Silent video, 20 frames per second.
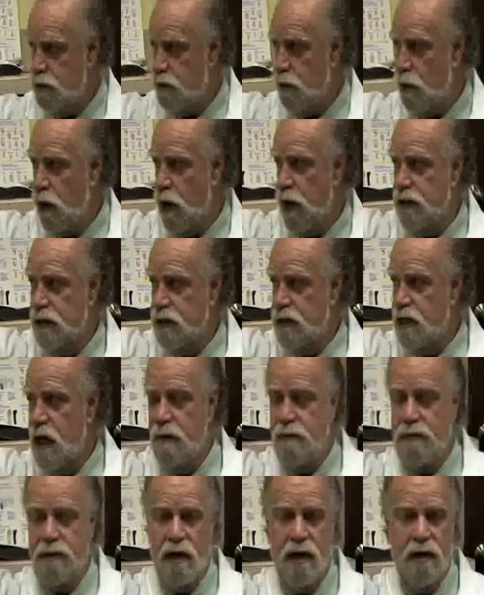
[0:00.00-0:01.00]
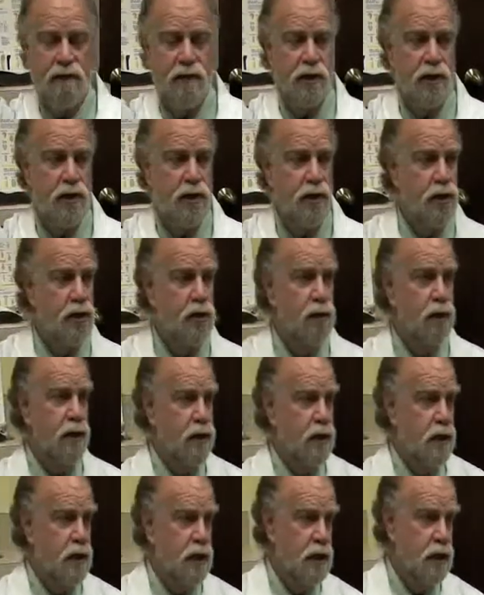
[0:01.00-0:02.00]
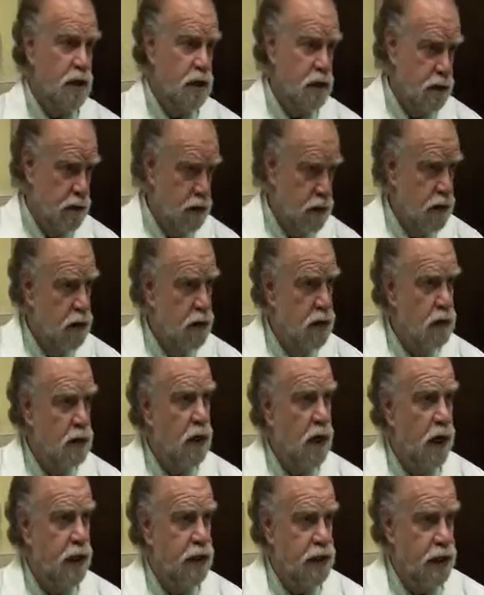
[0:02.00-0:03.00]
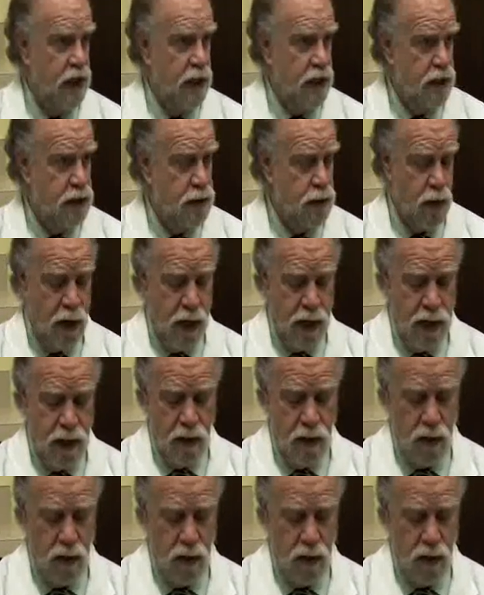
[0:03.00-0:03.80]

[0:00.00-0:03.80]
spray the top cover of the shoe with the hygienic spray.